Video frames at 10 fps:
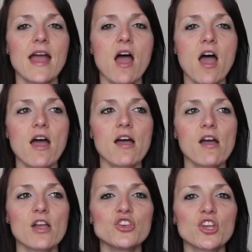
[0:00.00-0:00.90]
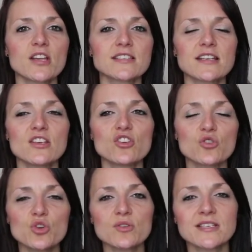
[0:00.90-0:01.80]
uh, you could
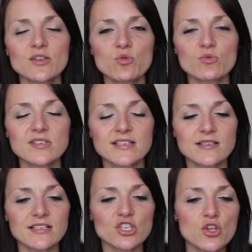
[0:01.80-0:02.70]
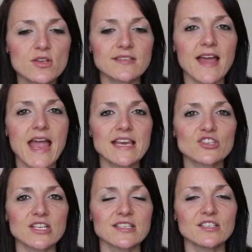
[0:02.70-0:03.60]
you're still using that
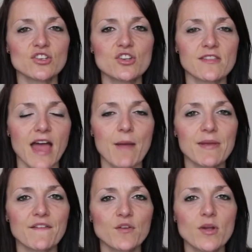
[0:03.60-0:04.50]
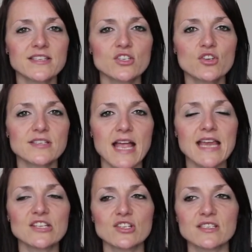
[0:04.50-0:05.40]
energy to do that. But if you were to use that
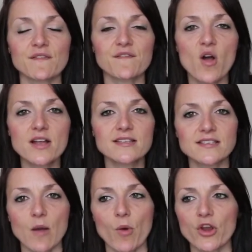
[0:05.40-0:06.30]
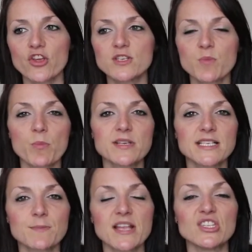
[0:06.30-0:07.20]
energy to find someone who's probably
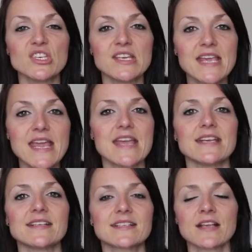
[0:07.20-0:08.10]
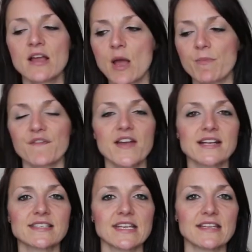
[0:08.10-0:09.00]
spent years
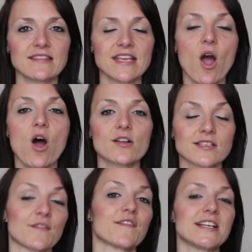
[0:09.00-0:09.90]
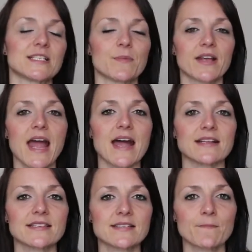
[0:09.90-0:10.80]
perfecting the art of Facebook
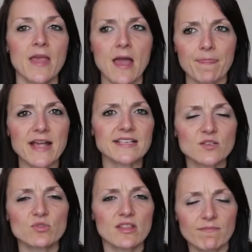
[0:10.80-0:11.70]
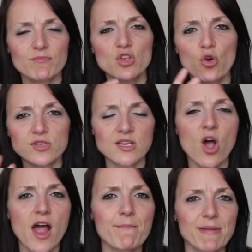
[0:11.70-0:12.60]
ads, that's your
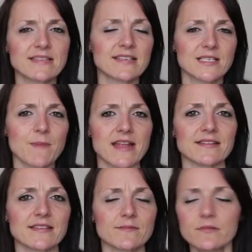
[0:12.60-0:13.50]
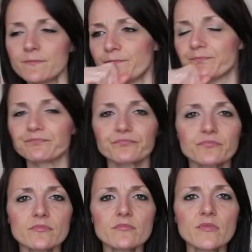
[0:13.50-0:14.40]
time better spent.
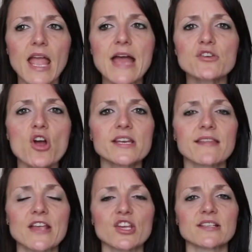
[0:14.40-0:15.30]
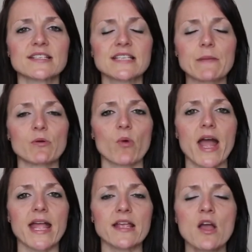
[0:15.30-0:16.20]
and not only that, you can step
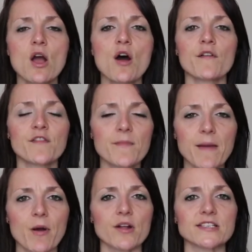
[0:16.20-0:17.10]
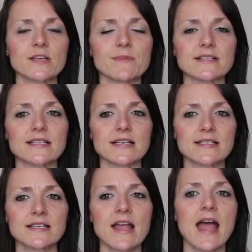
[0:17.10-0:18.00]
away from that part of your
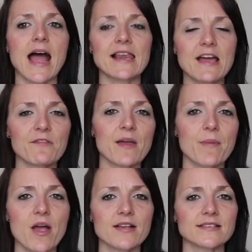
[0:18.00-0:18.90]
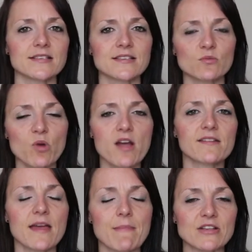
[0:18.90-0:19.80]
business, allow that person to work
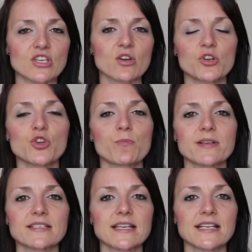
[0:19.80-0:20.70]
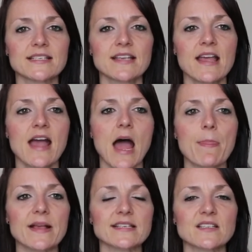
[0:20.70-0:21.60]
their magic on your business, and
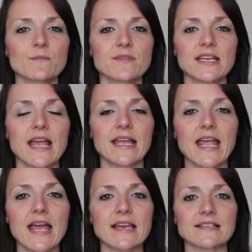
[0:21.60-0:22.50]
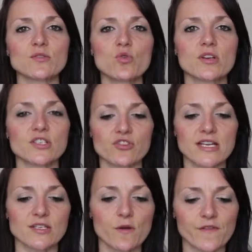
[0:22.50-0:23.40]
that's something, again, as an
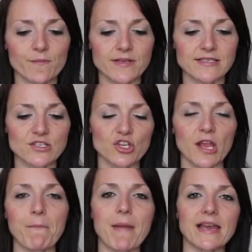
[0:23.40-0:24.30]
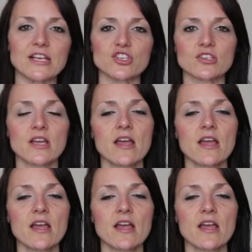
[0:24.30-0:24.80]
orchestrator of your business, you can manage.